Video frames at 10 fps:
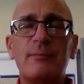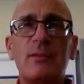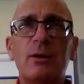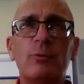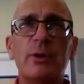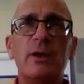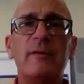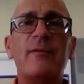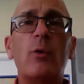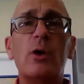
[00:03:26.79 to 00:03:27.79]
really
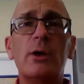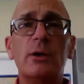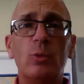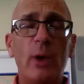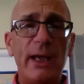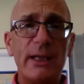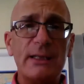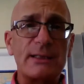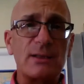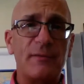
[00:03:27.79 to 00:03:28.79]
4
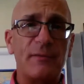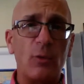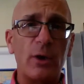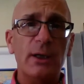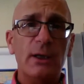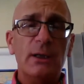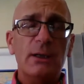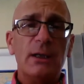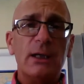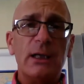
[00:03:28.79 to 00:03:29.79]
ways for
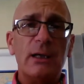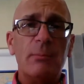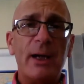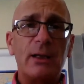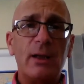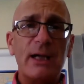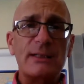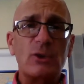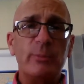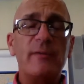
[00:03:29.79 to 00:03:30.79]
my
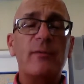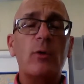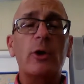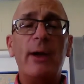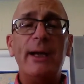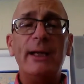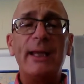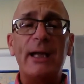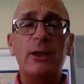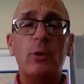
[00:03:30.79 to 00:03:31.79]
class. There'll be 4 grading
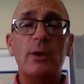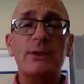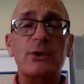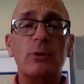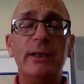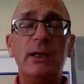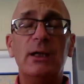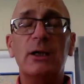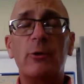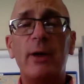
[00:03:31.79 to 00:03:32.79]
categories. There'll be
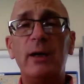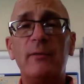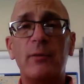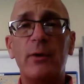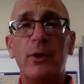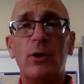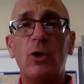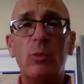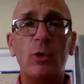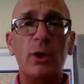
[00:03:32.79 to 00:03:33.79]
a grade for their
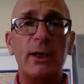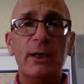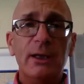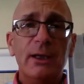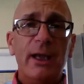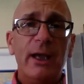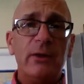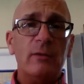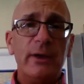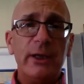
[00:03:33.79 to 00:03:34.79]
homework and
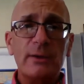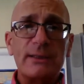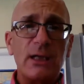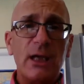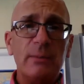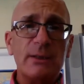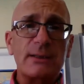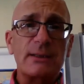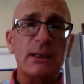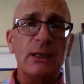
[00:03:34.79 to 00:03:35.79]
their video
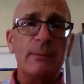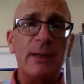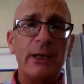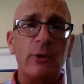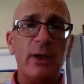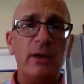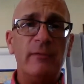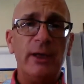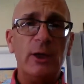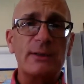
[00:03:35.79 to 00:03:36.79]
assignments. I grade
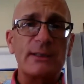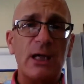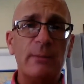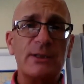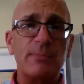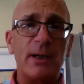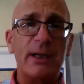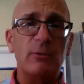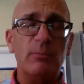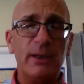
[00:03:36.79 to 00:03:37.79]
video assignments by
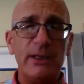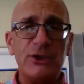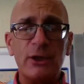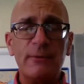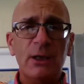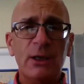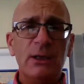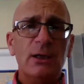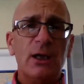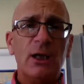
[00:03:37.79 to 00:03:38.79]
completion.
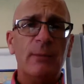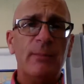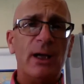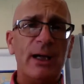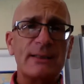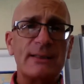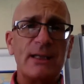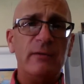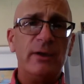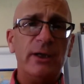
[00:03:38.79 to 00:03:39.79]
I
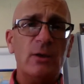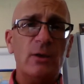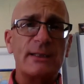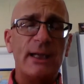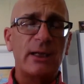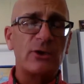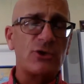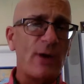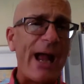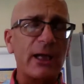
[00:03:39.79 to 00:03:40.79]
assign videos, and I can
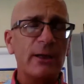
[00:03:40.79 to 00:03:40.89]
track